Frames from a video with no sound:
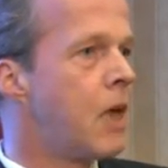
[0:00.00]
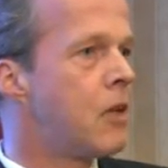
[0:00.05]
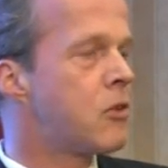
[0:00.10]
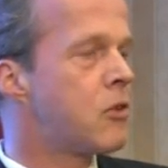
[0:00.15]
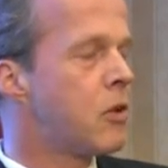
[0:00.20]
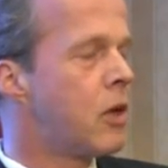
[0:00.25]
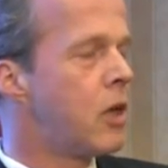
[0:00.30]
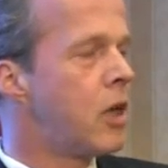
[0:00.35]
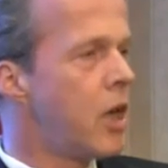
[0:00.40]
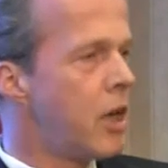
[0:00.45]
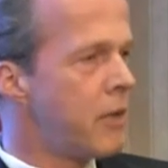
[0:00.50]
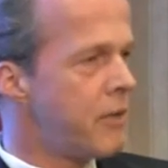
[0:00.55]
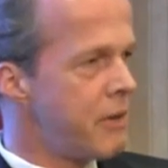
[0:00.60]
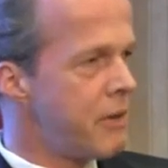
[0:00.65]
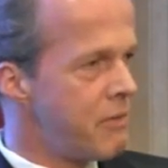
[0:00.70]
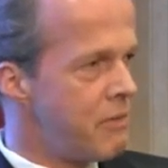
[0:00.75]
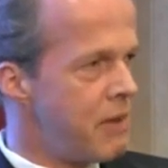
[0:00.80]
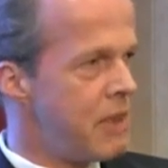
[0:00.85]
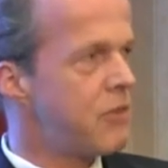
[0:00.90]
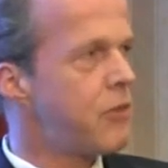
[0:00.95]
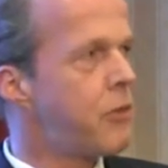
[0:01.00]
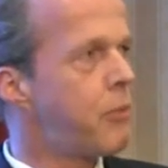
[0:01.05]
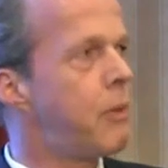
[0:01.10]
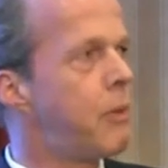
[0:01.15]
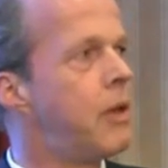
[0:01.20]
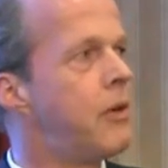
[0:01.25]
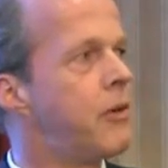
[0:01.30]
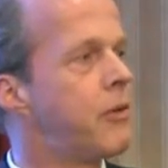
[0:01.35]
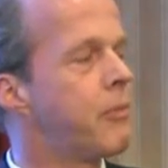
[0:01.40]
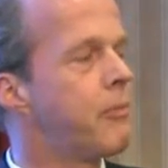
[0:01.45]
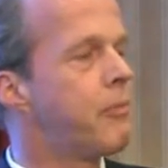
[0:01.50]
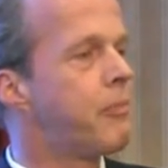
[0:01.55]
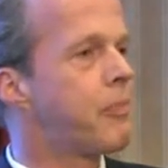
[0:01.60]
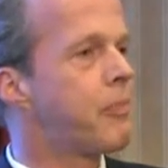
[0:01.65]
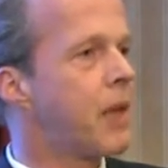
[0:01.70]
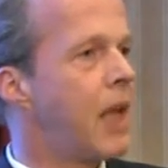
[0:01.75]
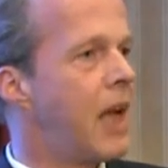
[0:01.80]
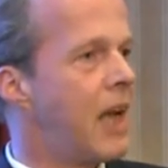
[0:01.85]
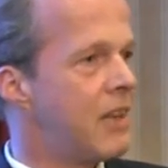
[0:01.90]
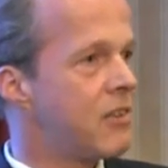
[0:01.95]
So a lot of investment
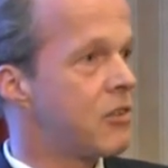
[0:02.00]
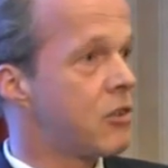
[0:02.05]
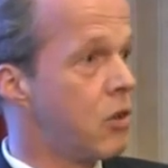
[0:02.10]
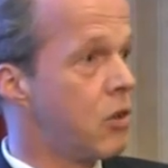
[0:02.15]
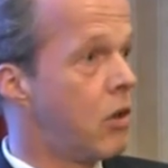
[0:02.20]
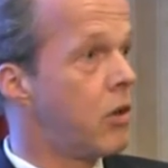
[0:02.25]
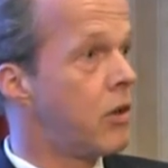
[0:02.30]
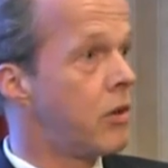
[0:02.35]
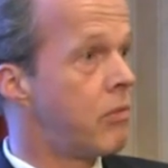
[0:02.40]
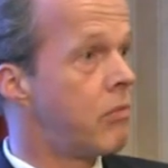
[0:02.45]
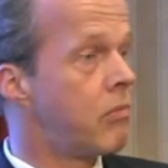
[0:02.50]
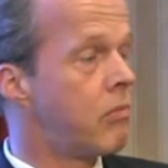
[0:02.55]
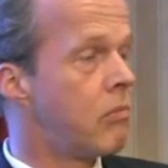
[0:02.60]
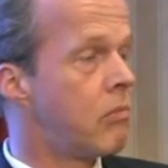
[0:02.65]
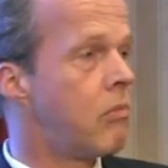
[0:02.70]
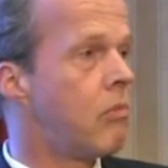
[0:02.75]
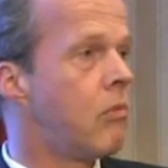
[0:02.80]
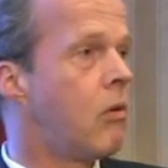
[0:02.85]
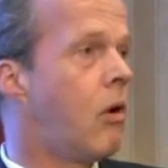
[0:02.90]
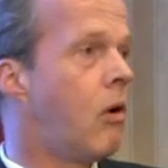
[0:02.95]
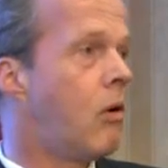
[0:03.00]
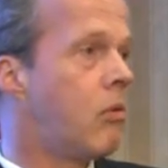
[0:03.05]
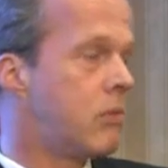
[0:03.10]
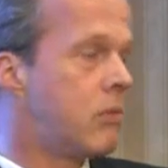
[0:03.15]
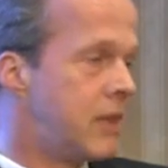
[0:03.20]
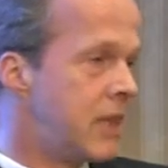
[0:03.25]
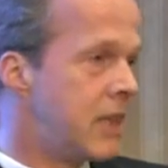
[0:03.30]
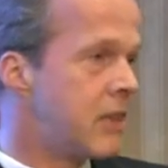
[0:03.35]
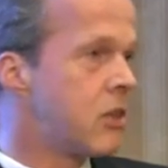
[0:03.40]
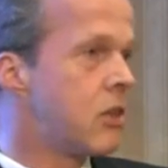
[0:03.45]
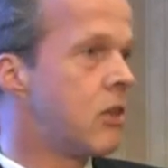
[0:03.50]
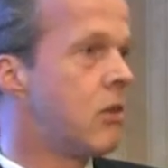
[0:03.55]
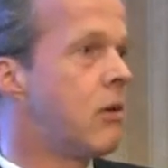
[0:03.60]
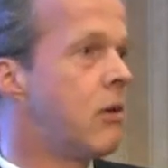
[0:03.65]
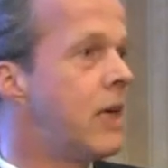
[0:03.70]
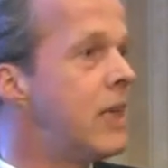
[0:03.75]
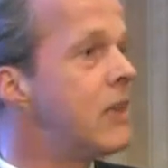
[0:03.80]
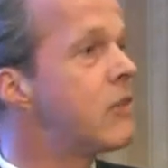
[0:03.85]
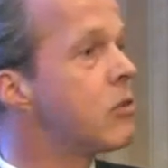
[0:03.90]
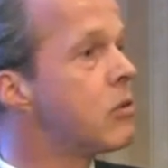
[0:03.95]
has gone or did
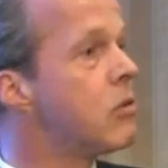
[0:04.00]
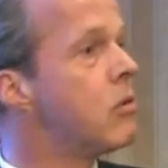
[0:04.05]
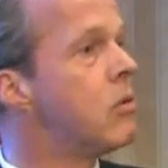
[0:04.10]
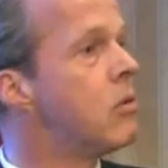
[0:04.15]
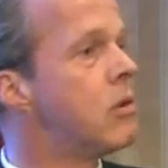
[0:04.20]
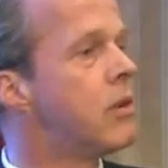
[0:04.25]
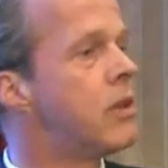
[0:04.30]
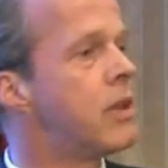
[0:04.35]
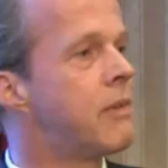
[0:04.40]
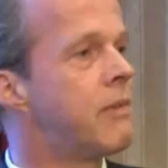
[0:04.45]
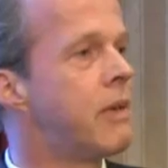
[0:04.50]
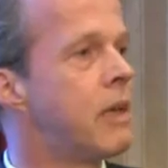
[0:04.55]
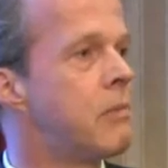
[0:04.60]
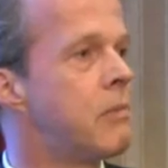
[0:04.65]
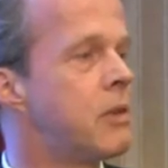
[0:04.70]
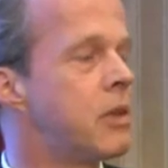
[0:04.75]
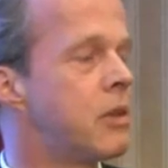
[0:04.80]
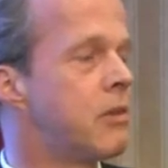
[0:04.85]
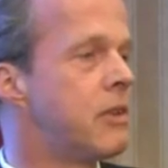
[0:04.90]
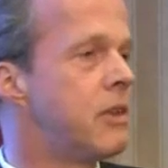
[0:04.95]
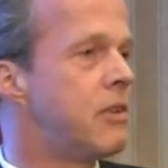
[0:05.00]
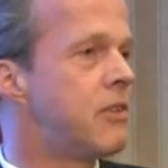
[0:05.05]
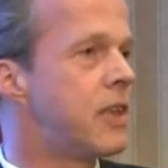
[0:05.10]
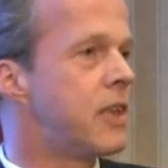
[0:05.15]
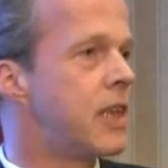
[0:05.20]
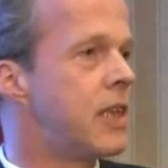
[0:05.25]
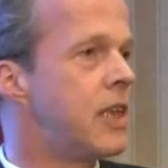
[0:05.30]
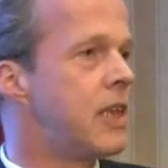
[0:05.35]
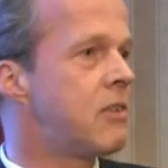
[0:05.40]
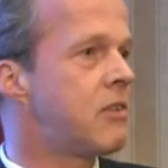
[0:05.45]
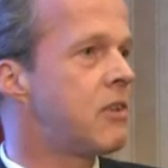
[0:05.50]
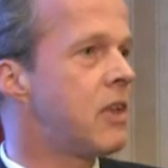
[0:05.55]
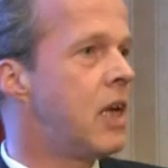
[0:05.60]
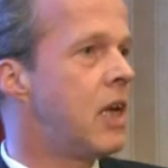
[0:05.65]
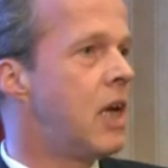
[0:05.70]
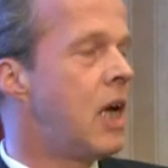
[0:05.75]
go into the development of these techniques.